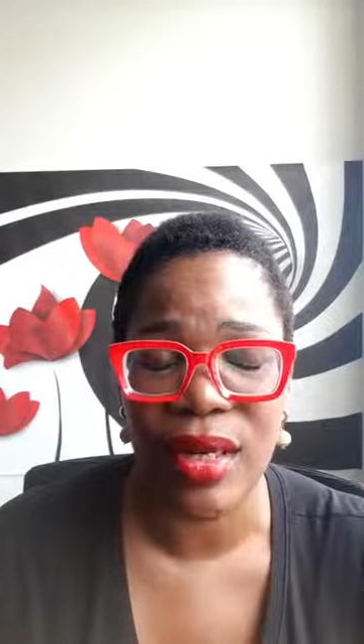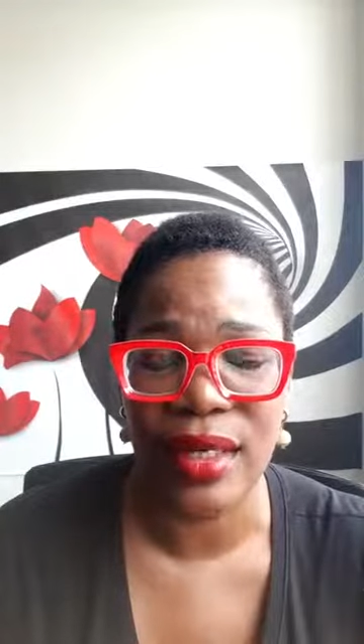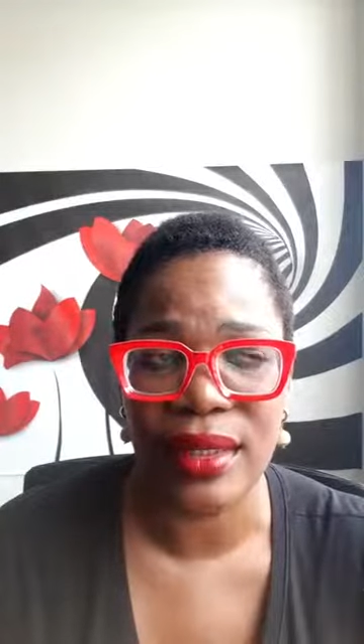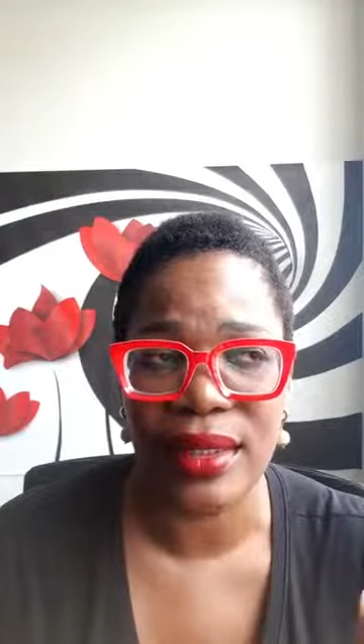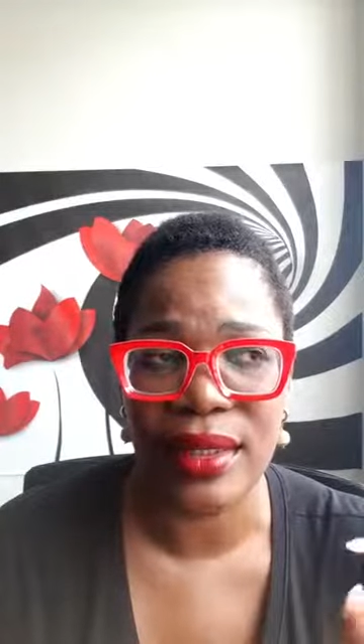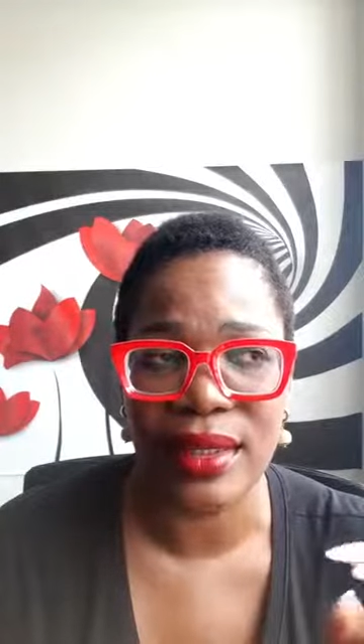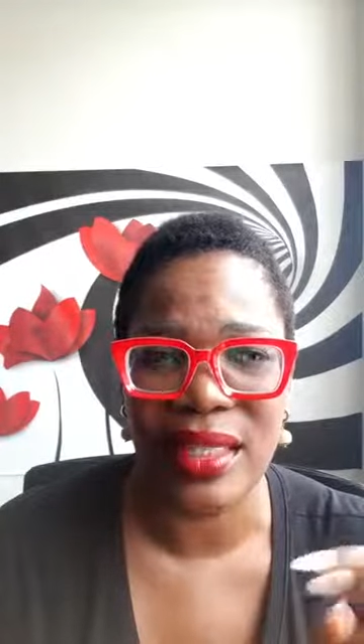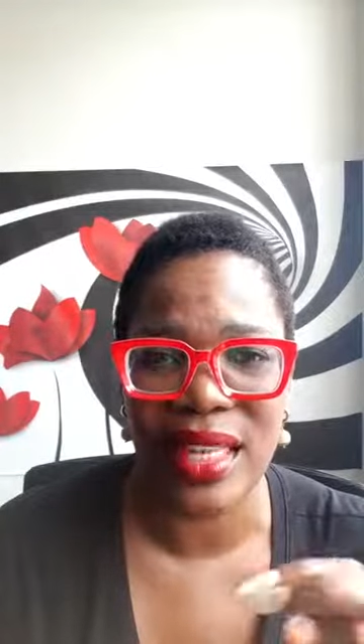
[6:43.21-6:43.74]

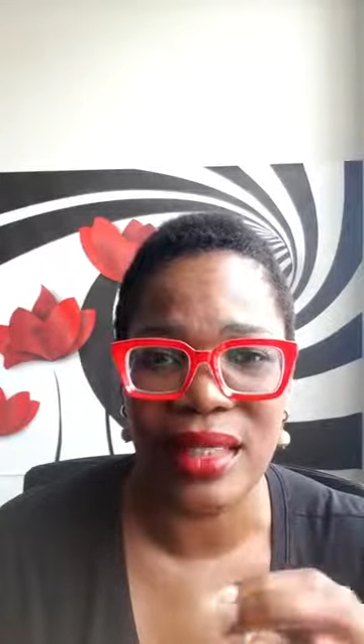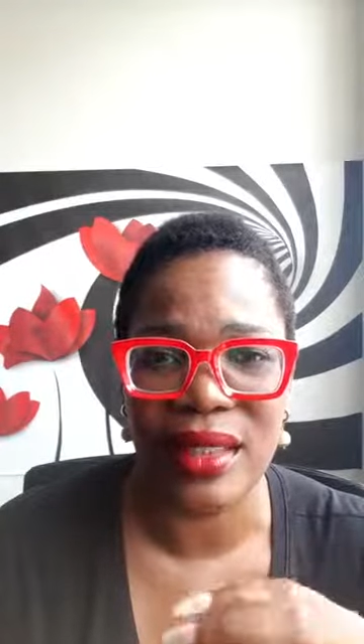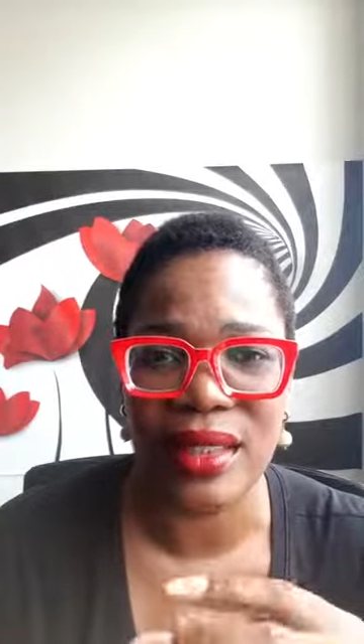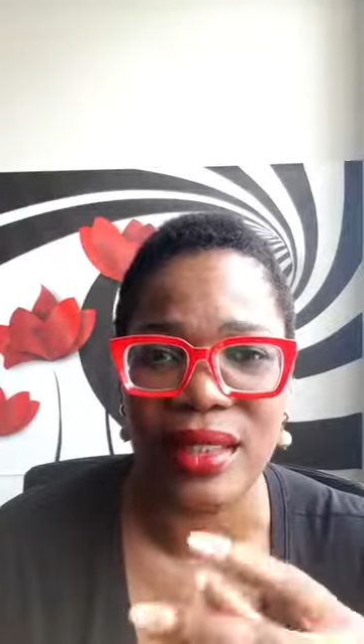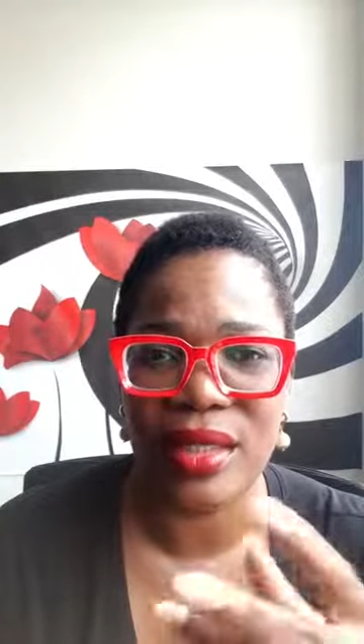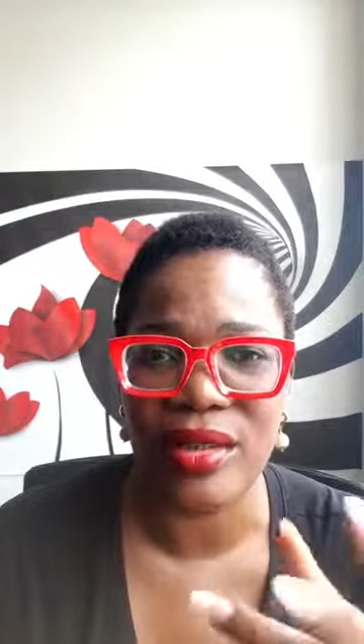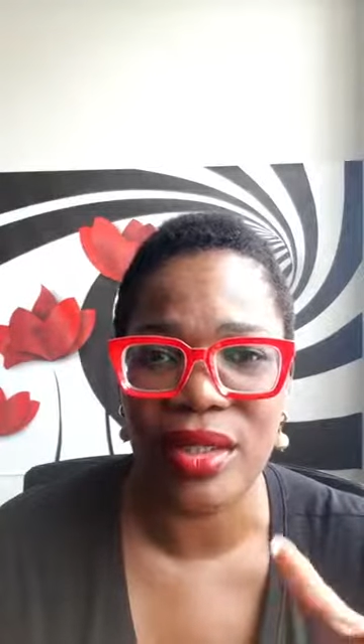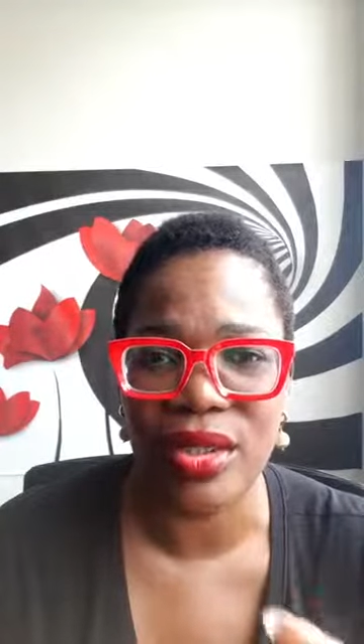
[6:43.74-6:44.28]
letters and
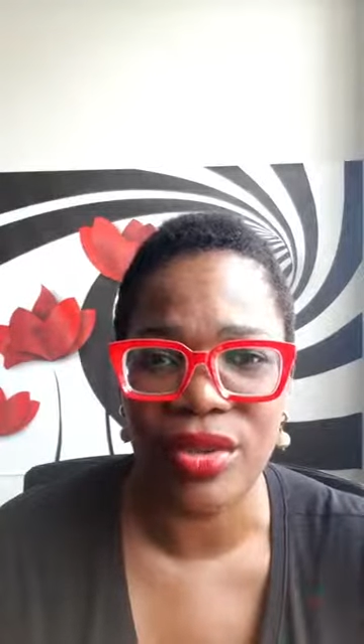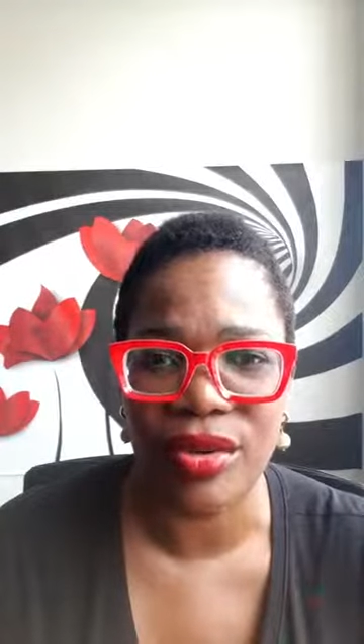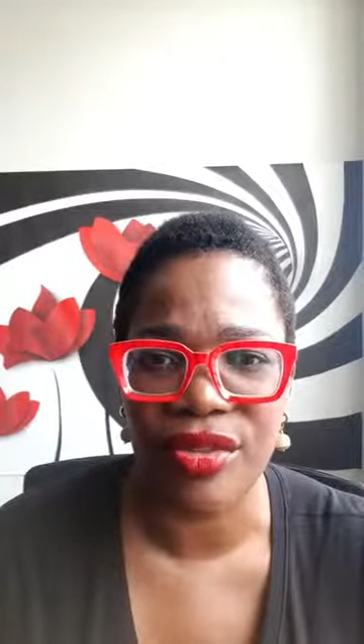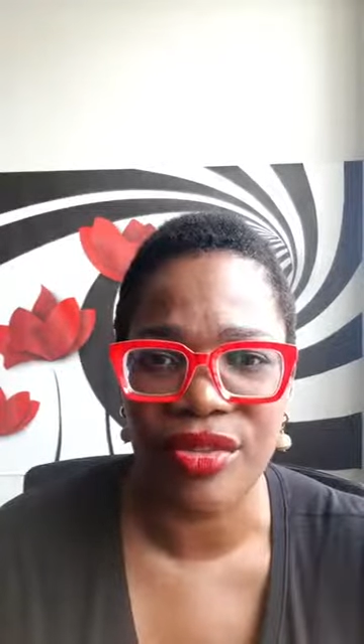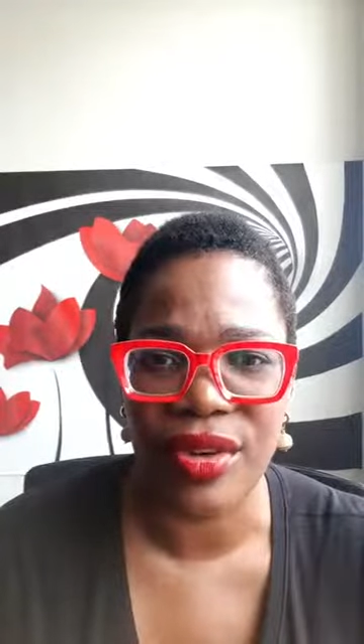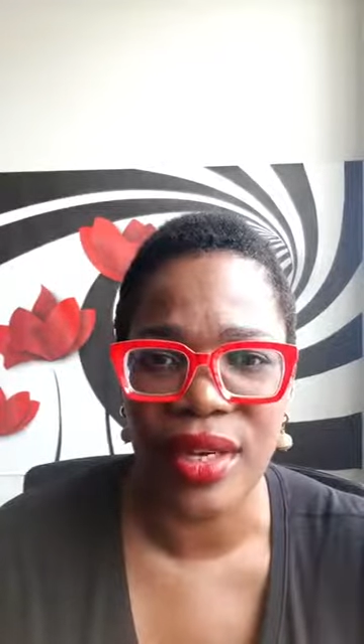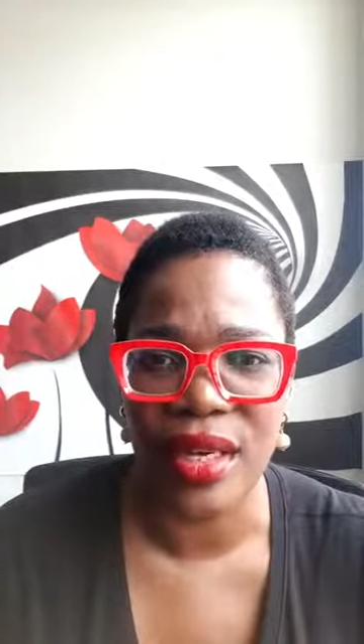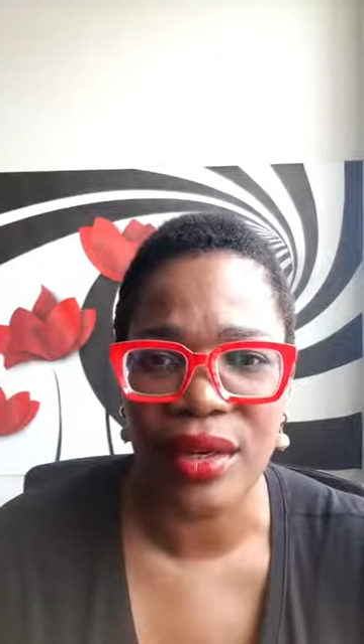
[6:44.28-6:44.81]
series of
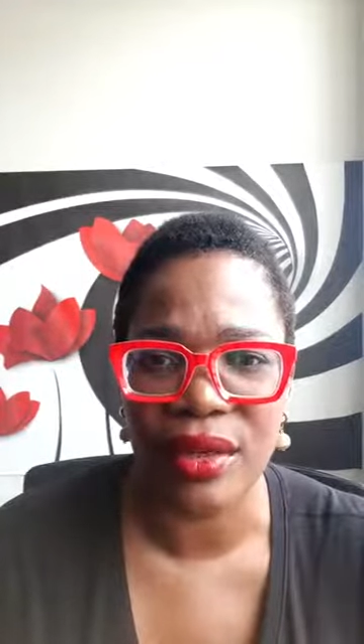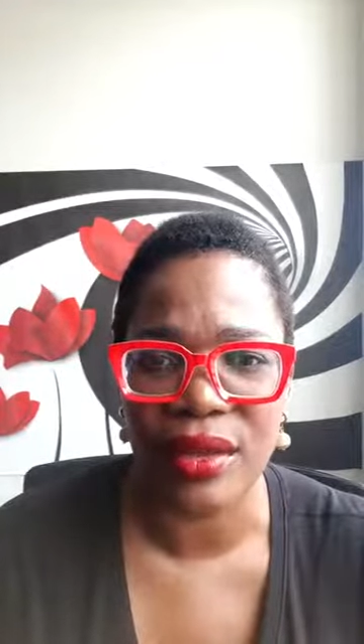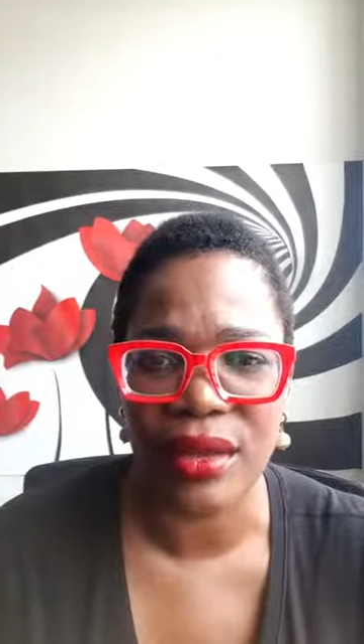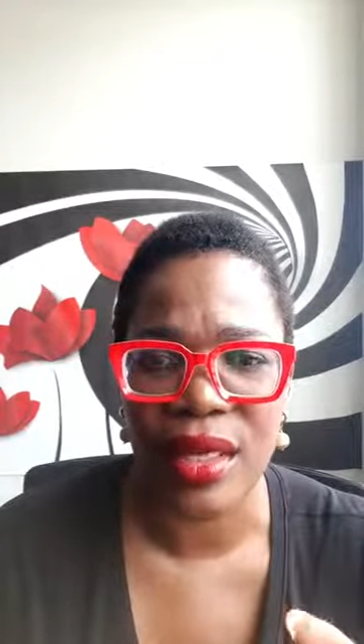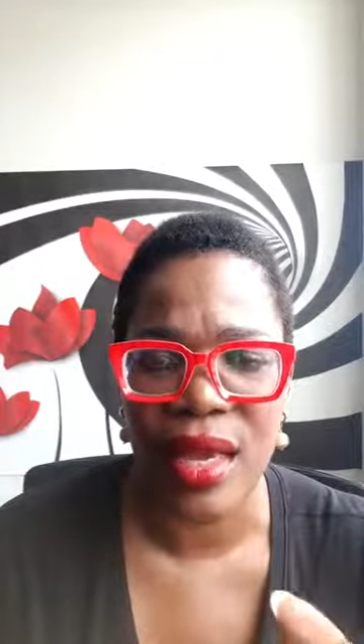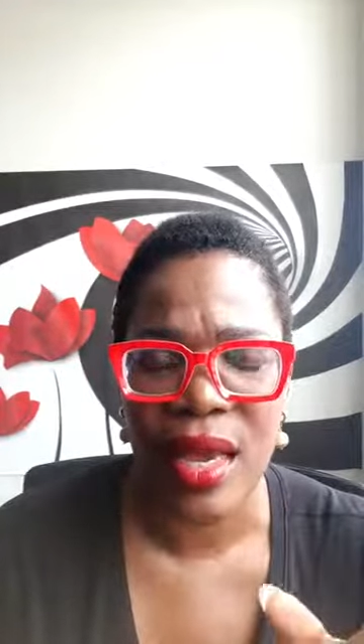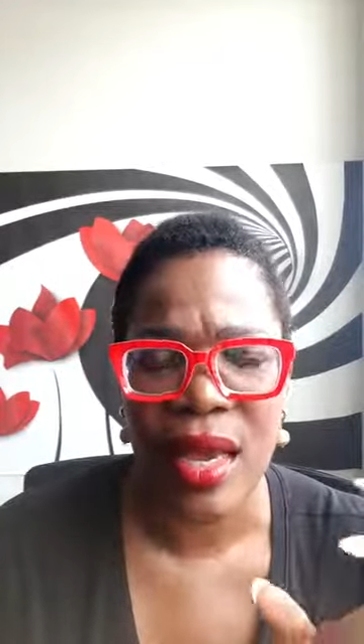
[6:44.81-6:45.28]
failures.